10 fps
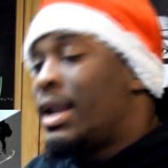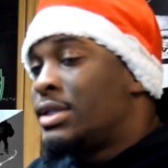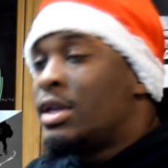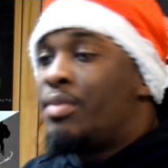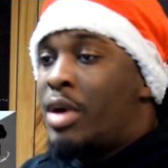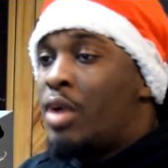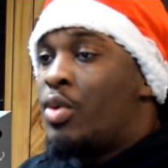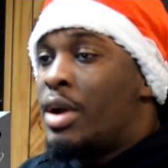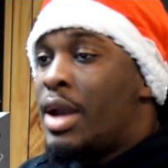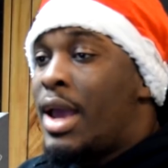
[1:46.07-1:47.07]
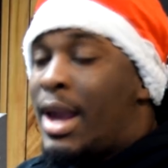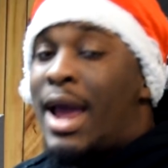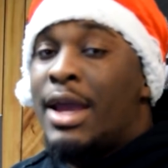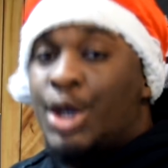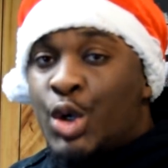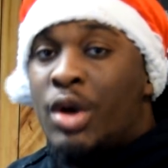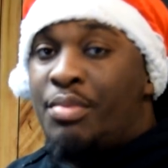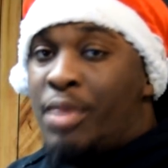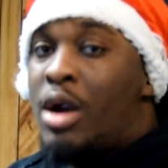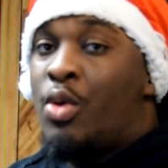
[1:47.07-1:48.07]
and I listened to part 1 and I
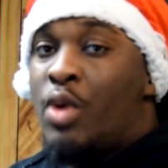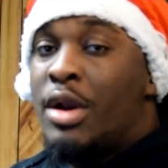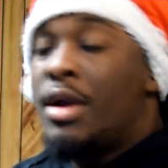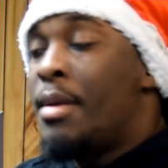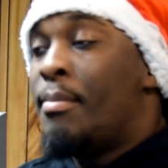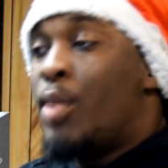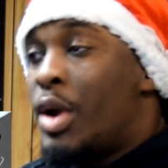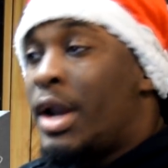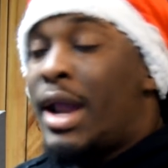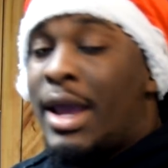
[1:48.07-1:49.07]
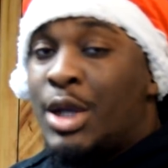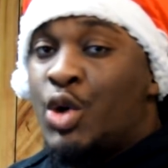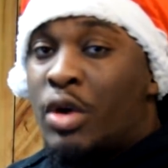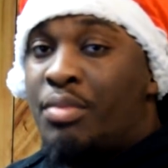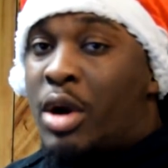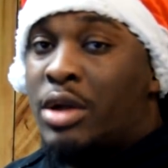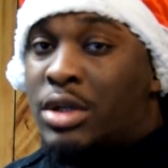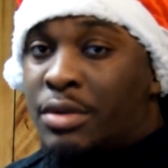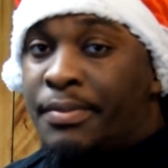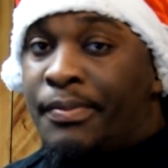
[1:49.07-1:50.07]
enjoyed part 1 more than I enjoyed
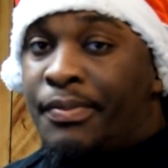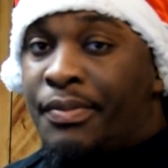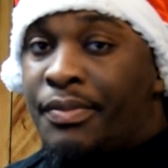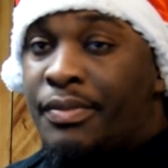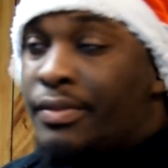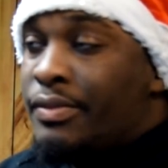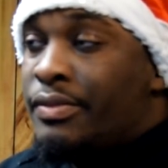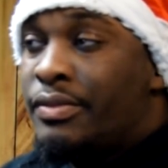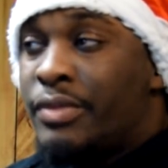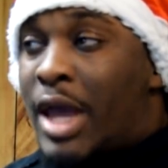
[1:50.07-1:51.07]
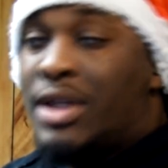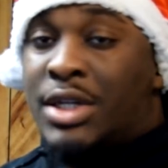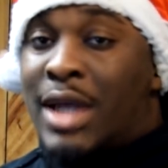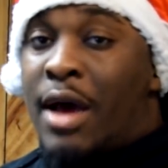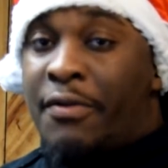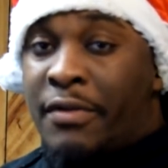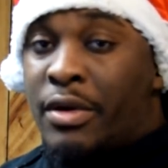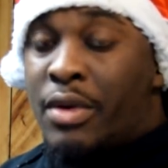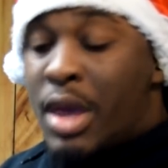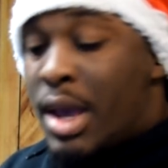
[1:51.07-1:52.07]
part 2. That's just how I
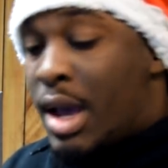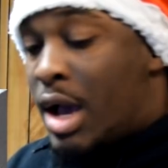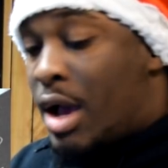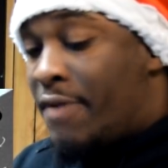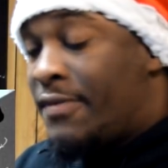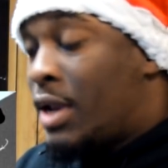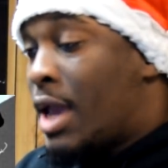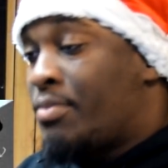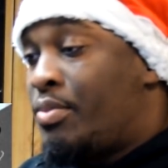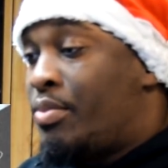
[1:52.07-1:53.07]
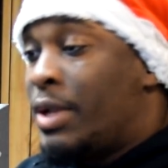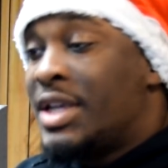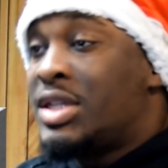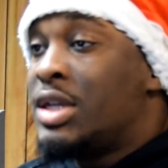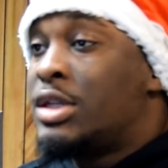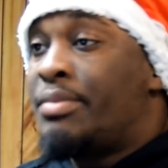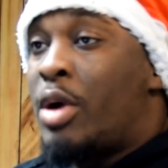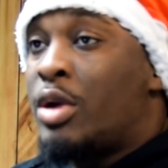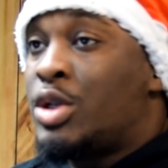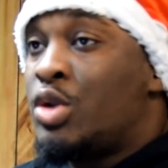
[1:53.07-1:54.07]
feel. I feel like listening
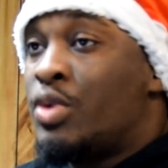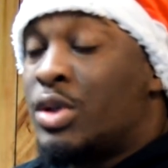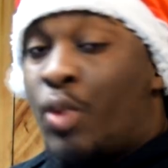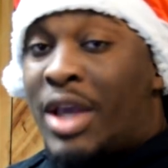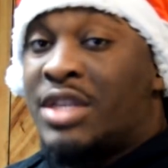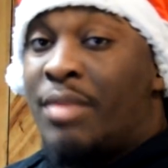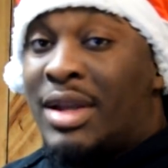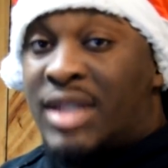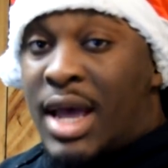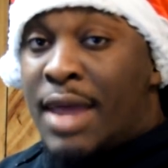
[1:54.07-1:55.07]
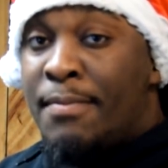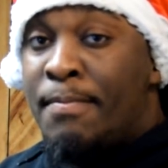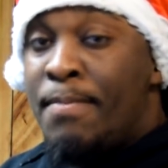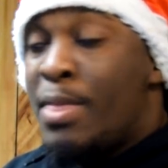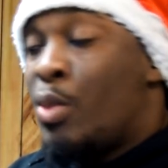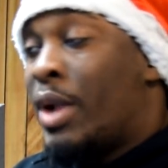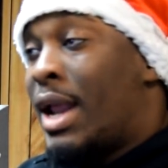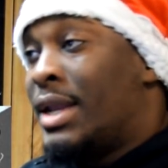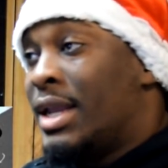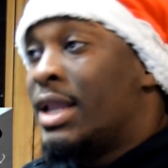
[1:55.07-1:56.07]
to part 2 was a waste of my time.
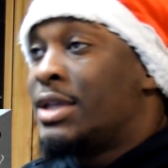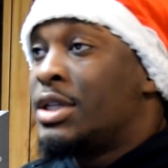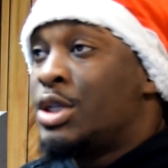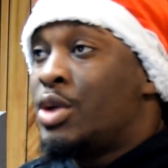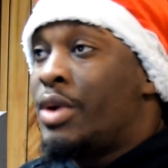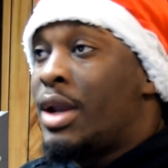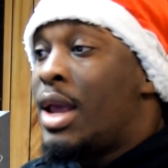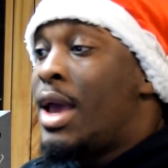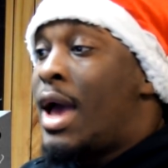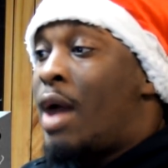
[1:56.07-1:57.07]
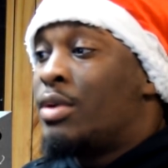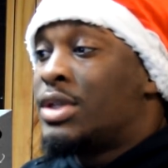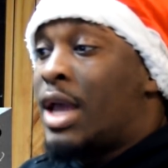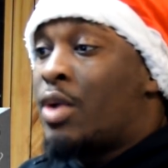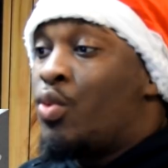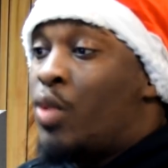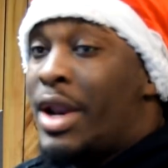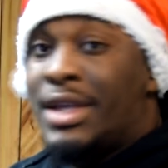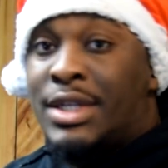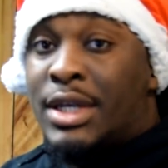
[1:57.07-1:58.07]
When I did listen to it, I was like,
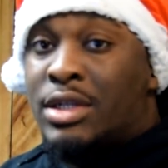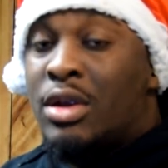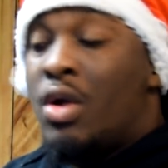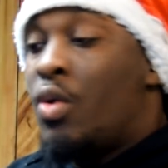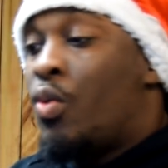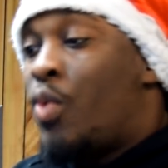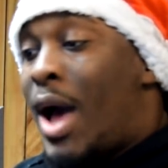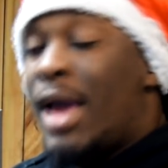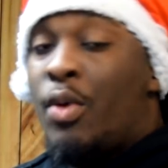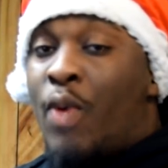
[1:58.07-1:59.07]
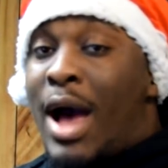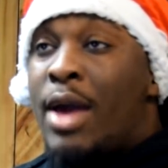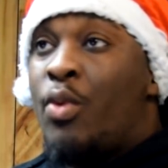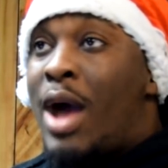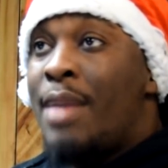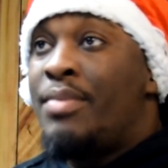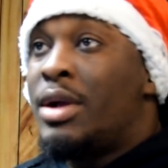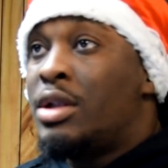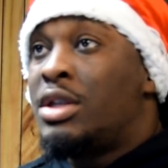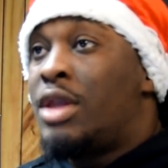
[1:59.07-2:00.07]
what is this? Why
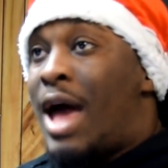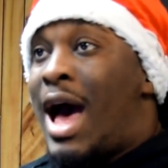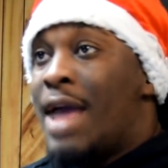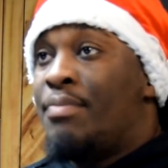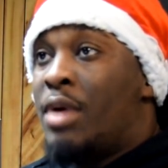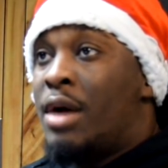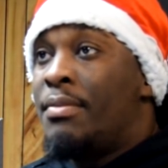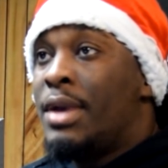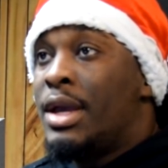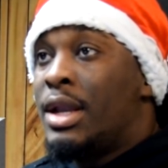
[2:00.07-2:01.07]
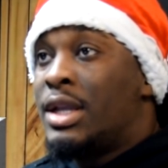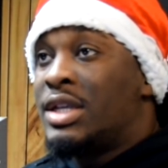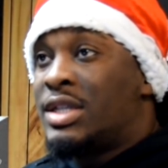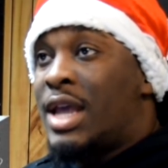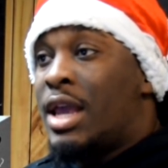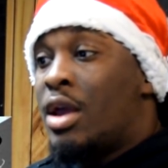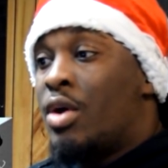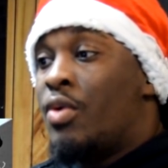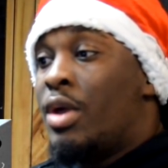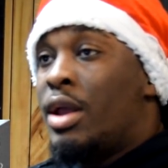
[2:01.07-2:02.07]
build the hype up to say,
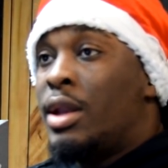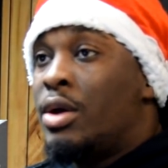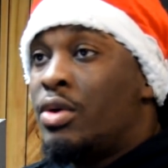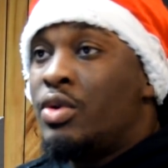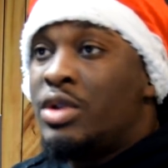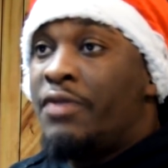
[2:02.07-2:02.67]
yo, Lil